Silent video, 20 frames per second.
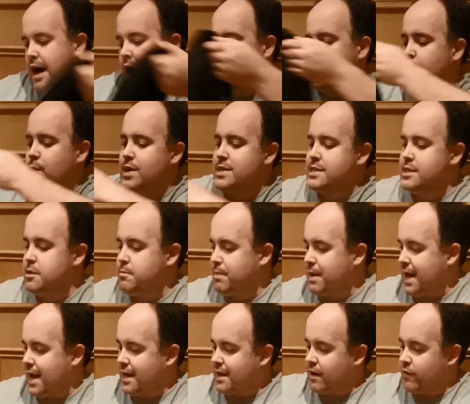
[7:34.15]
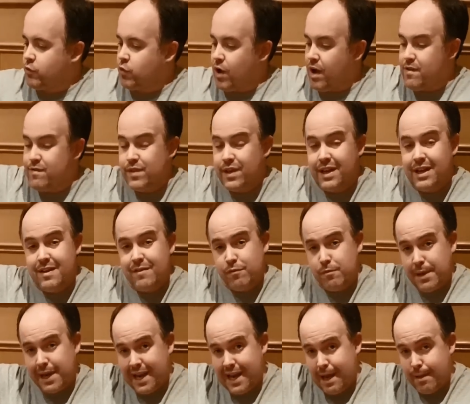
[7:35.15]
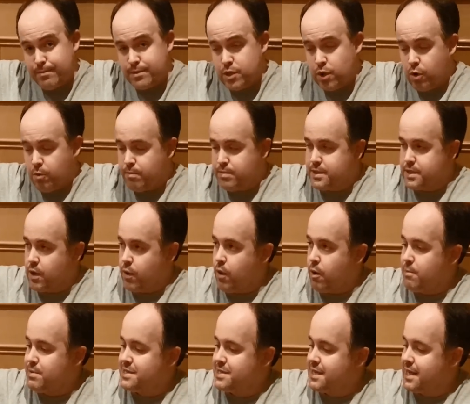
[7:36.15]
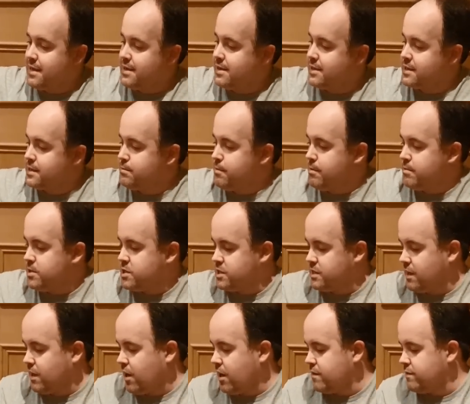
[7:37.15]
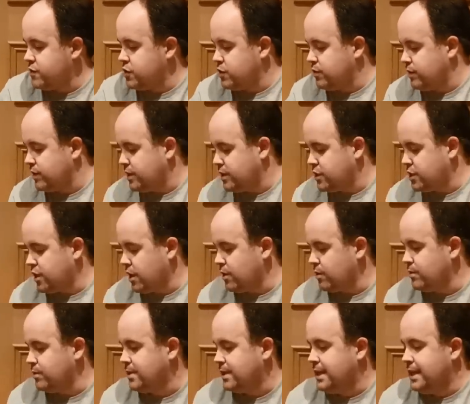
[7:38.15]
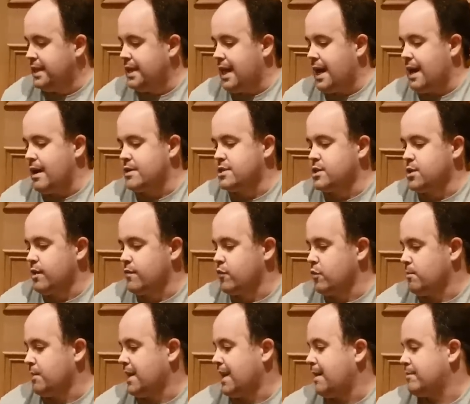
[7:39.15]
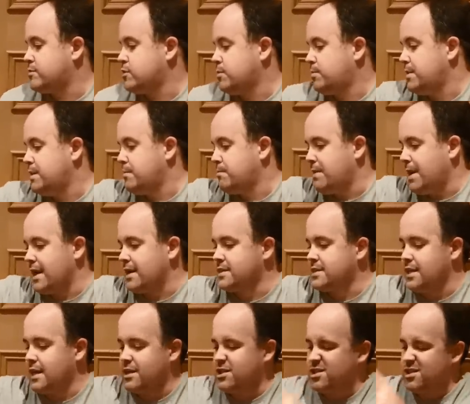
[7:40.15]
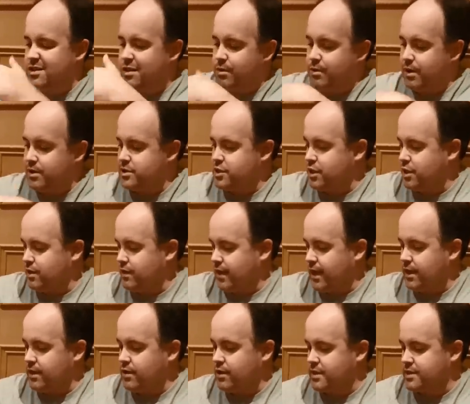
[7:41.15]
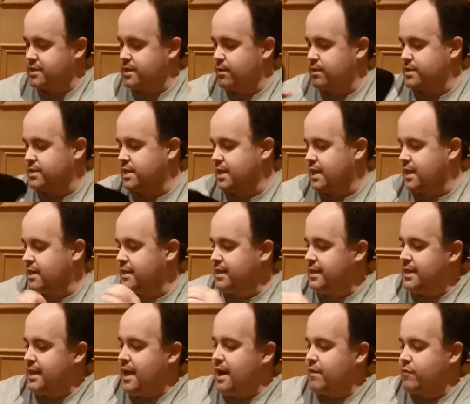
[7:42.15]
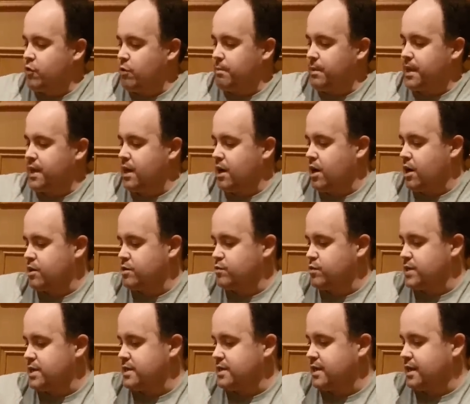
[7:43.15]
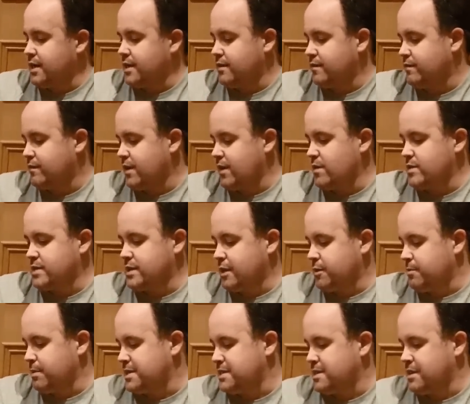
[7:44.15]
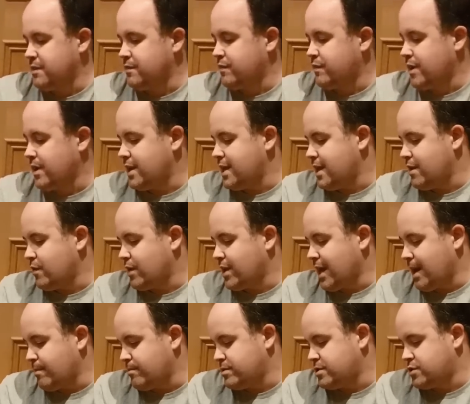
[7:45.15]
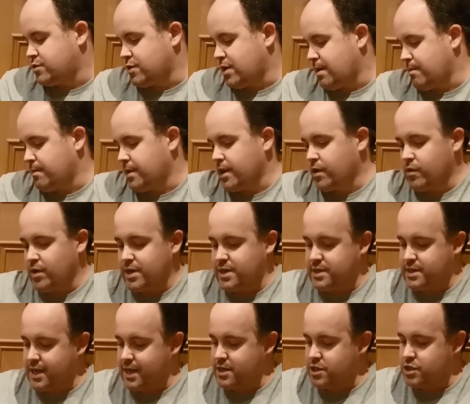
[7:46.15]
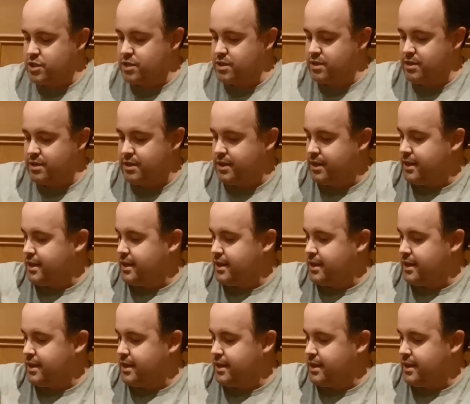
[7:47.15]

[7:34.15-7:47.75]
Otherwise, in the bag, I've got everything I need for my laptop, so I'll be sending some images live during the show. So I've got my laptop in the back section. I won't show you that. You guys know it's there. I've got my card reader, various other bits in the front here, a camera strap, my accreditation,